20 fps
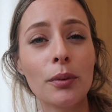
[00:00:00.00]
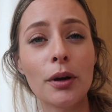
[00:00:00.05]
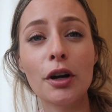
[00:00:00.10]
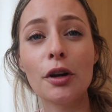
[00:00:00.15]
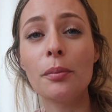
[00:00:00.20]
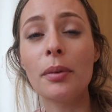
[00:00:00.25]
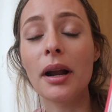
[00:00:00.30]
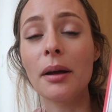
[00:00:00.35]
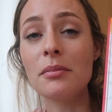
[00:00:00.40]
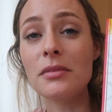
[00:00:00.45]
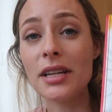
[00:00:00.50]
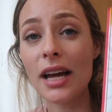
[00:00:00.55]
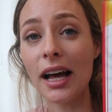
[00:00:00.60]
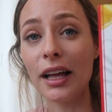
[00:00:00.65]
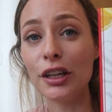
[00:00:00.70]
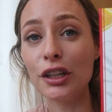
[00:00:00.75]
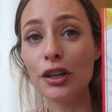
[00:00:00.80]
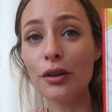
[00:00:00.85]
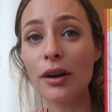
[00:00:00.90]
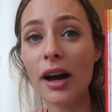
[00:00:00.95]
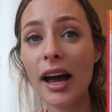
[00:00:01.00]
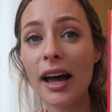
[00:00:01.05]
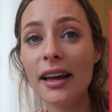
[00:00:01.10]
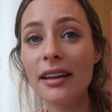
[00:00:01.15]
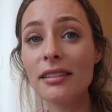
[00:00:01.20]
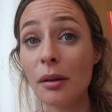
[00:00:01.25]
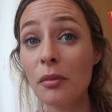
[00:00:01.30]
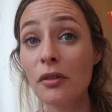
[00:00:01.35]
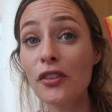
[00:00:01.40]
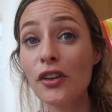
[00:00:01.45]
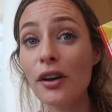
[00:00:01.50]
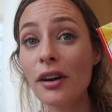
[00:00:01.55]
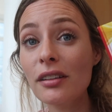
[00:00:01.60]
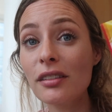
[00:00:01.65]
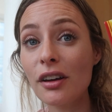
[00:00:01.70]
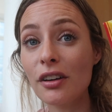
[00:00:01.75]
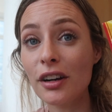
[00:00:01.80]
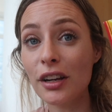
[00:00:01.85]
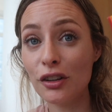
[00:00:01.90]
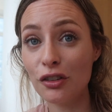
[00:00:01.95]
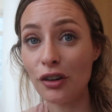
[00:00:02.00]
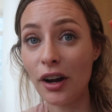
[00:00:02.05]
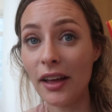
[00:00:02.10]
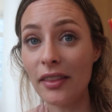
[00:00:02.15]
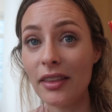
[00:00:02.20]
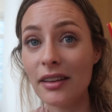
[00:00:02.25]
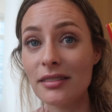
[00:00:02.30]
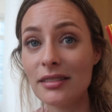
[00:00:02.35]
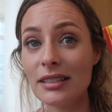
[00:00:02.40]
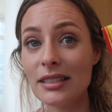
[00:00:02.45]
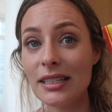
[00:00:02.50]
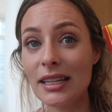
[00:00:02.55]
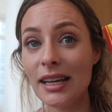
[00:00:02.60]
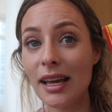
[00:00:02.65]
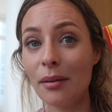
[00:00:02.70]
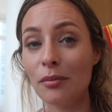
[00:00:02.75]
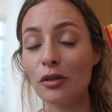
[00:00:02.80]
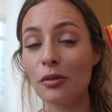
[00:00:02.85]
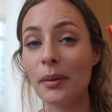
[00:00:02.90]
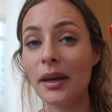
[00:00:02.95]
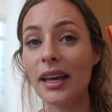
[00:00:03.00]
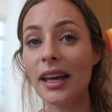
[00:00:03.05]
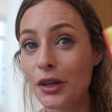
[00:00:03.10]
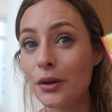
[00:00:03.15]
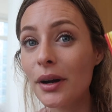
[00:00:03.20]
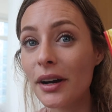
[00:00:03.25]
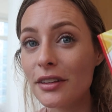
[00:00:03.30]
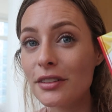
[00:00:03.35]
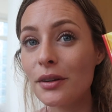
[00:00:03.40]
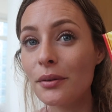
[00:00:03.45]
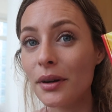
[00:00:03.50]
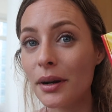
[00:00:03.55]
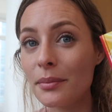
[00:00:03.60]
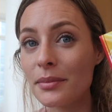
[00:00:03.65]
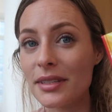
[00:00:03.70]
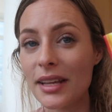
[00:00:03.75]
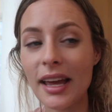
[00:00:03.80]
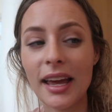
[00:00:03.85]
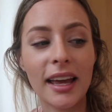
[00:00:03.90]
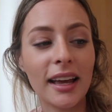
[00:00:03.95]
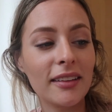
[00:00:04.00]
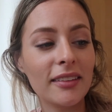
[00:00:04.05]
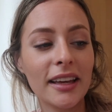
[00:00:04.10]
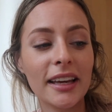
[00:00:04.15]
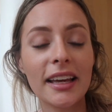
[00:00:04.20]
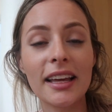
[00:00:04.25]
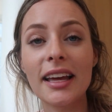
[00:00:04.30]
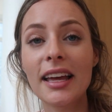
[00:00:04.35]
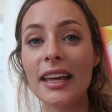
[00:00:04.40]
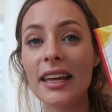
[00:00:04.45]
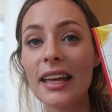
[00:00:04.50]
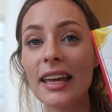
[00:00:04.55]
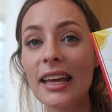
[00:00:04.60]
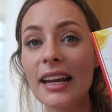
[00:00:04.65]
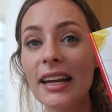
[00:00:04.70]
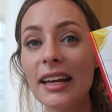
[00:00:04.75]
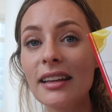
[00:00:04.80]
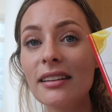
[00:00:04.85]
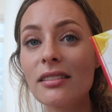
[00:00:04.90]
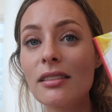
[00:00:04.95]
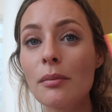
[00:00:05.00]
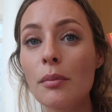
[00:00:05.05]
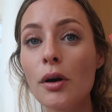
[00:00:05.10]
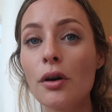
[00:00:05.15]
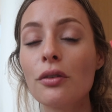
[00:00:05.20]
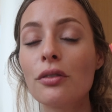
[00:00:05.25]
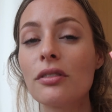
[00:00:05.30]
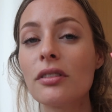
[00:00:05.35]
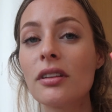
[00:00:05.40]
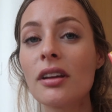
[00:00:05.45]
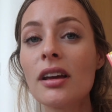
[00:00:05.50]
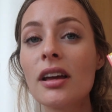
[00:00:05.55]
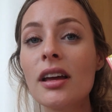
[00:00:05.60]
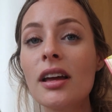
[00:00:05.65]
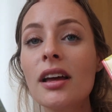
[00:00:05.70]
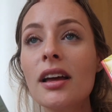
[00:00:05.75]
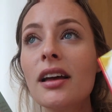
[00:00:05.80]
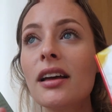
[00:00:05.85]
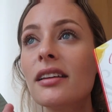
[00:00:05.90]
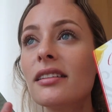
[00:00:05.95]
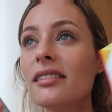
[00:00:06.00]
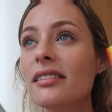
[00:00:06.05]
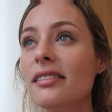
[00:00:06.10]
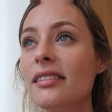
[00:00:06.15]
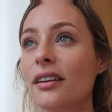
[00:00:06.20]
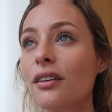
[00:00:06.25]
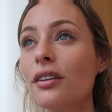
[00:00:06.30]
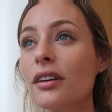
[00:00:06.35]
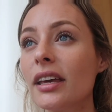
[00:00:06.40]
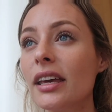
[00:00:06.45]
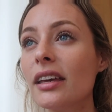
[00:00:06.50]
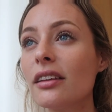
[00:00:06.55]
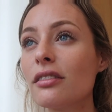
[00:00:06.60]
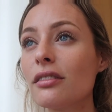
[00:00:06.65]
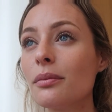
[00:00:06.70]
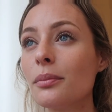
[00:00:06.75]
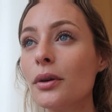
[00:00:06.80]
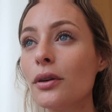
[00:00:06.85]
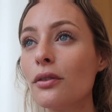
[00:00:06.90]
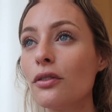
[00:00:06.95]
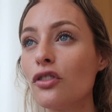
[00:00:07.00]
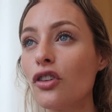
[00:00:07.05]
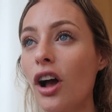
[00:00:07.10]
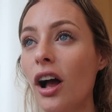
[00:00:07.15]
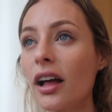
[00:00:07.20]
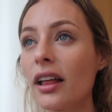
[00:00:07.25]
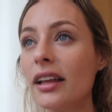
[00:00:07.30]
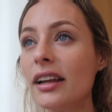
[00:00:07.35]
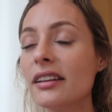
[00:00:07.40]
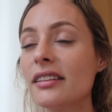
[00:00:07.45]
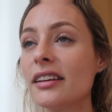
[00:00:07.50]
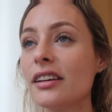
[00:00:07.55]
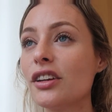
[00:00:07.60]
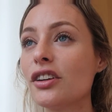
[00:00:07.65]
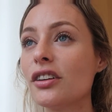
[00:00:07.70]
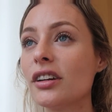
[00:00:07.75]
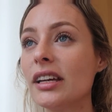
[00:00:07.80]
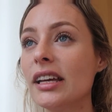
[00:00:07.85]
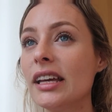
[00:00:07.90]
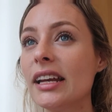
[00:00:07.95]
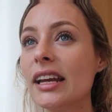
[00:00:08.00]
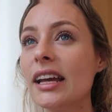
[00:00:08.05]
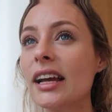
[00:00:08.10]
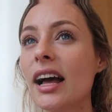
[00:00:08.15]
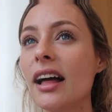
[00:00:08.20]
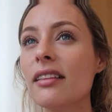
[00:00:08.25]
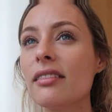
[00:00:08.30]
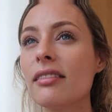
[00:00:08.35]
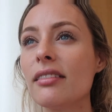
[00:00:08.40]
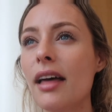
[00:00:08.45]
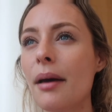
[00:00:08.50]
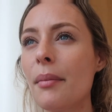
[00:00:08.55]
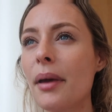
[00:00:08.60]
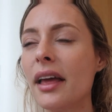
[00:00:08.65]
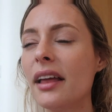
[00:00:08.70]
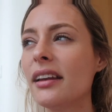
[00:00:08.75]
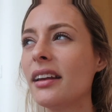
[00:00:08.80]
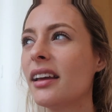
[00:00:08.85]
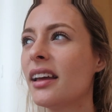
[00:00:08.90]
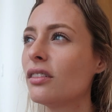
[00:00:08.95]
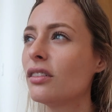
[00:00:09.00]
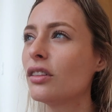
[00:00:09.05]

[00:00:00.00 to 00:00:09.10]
weird, but I'm telling you guys, some of you guys already tried this and DM'd me. You guys know what I'm saying. Like, it is the most silky smooth chocolate. It's like you're eating a lemon